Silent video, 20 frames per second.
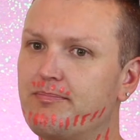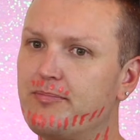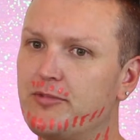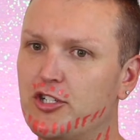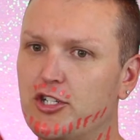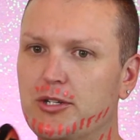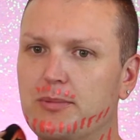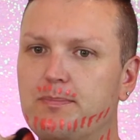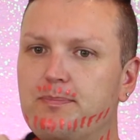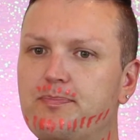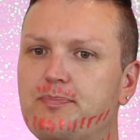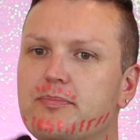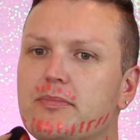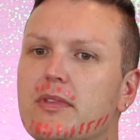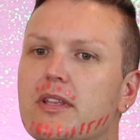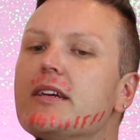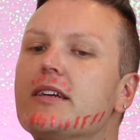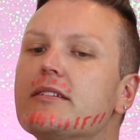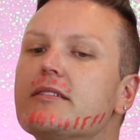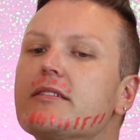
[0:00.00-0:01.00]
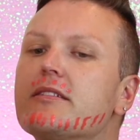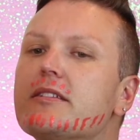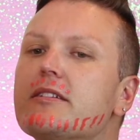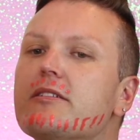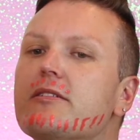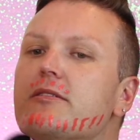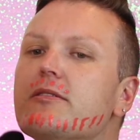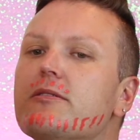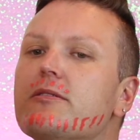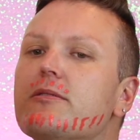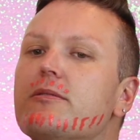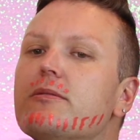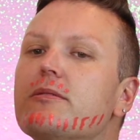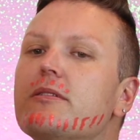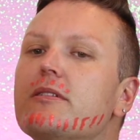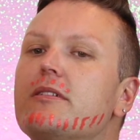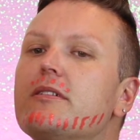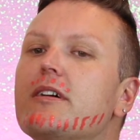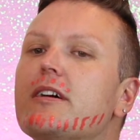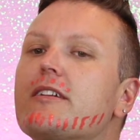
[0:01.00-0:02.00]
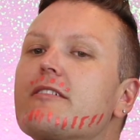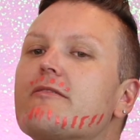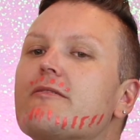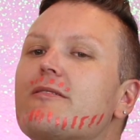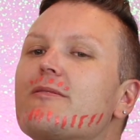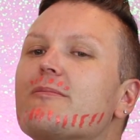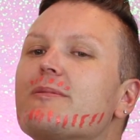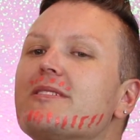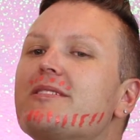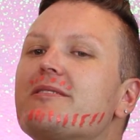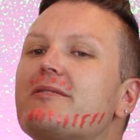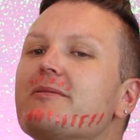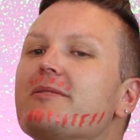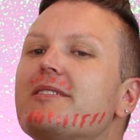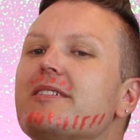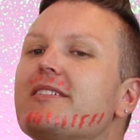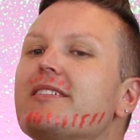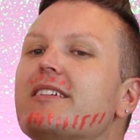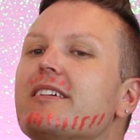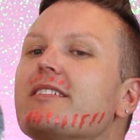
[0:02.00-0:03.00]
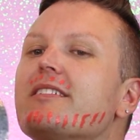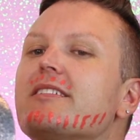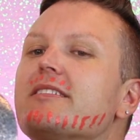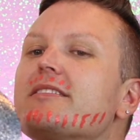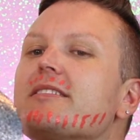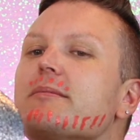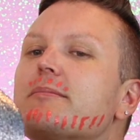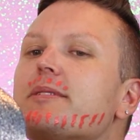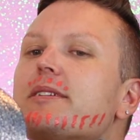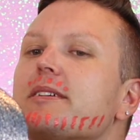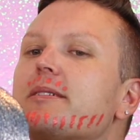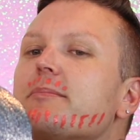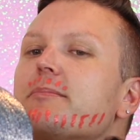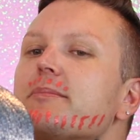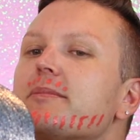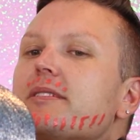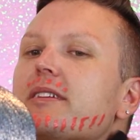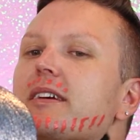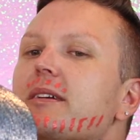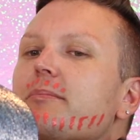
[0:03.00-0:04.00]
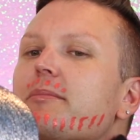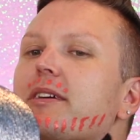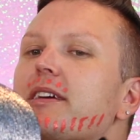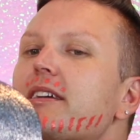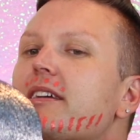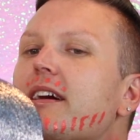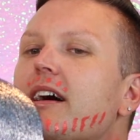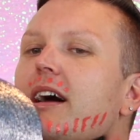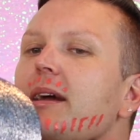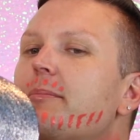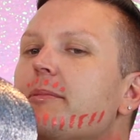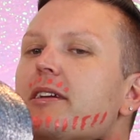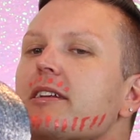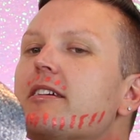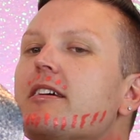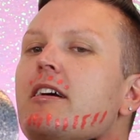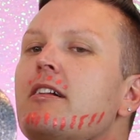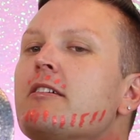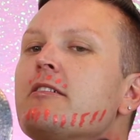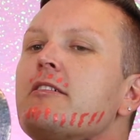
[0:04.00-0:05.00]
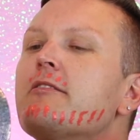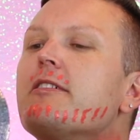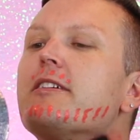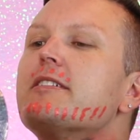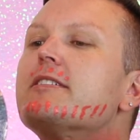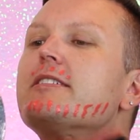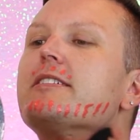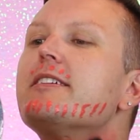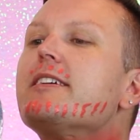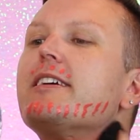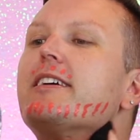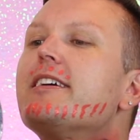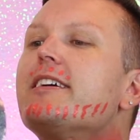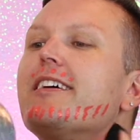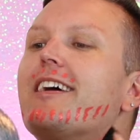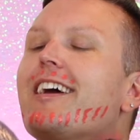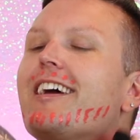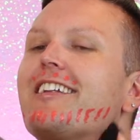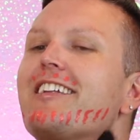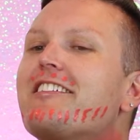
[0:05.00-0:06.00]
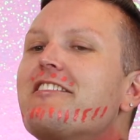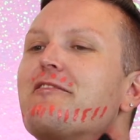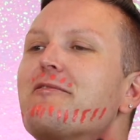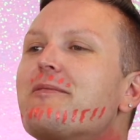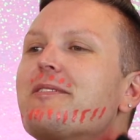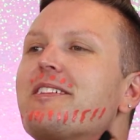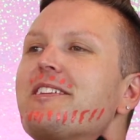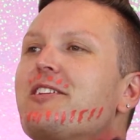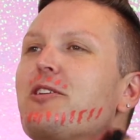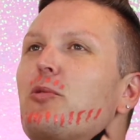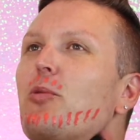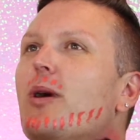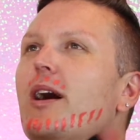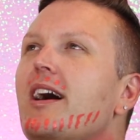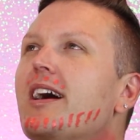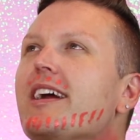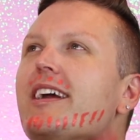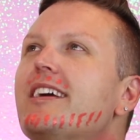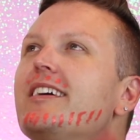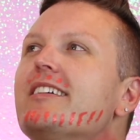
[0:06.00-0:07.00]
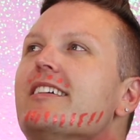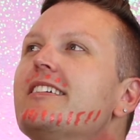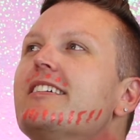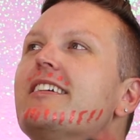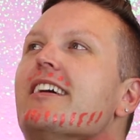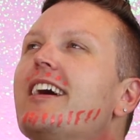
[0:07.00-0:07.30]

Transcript: Sure. And so I don't always do it. And then sometimes I'm like, I'm gonna color correct today. And I don't really know why.